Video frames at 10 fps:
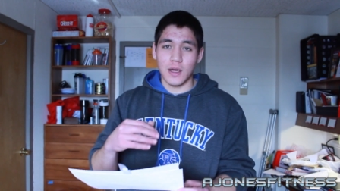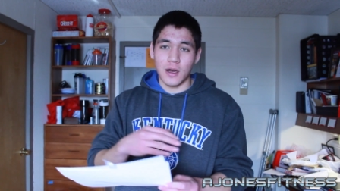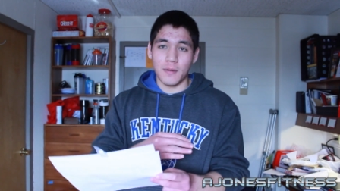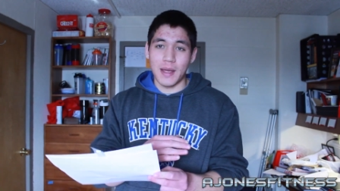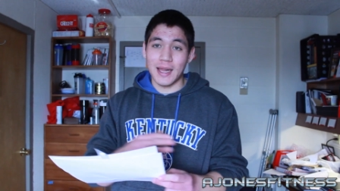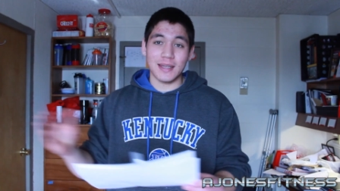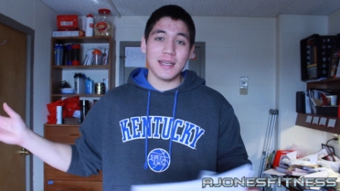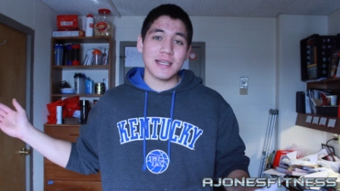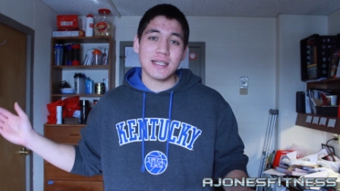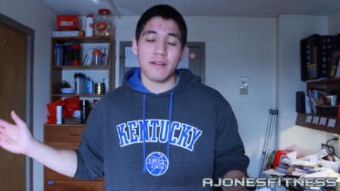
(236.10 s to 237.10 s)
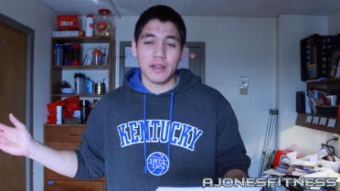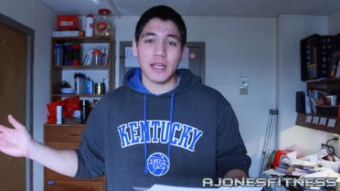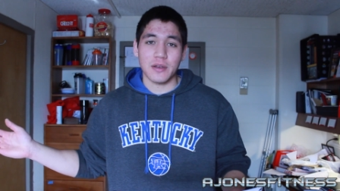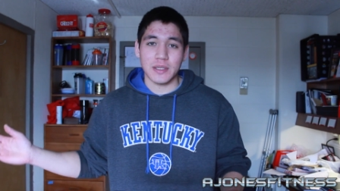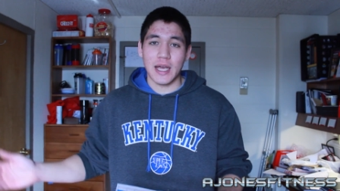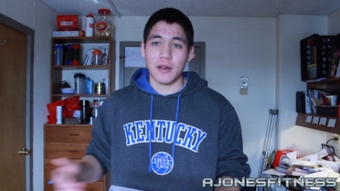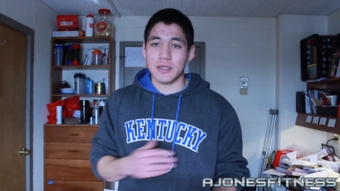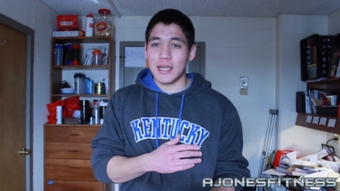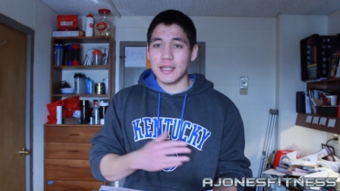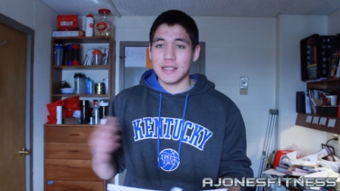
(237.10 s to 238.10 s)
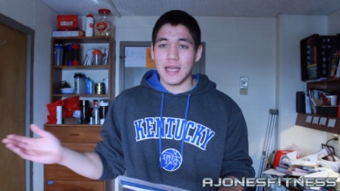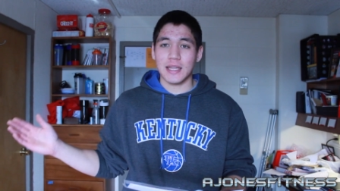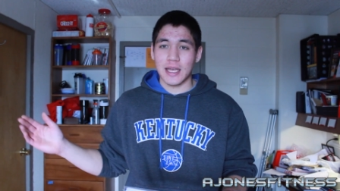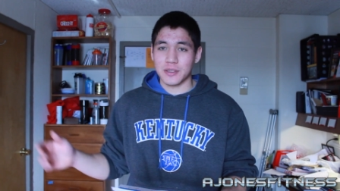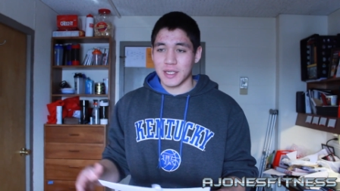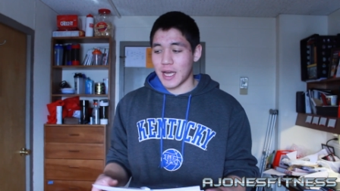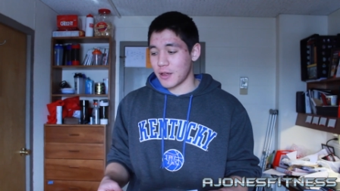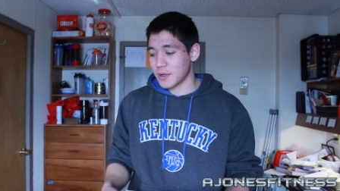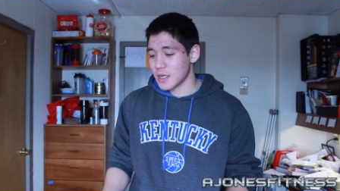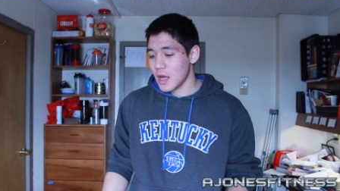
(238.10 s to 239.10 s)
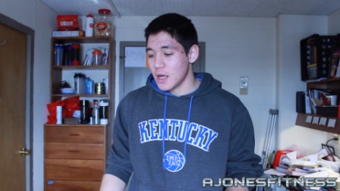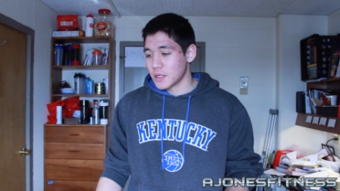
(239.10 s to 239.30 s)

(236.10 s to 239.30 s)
um, at least 7,000 calories, at least 8,000 calories.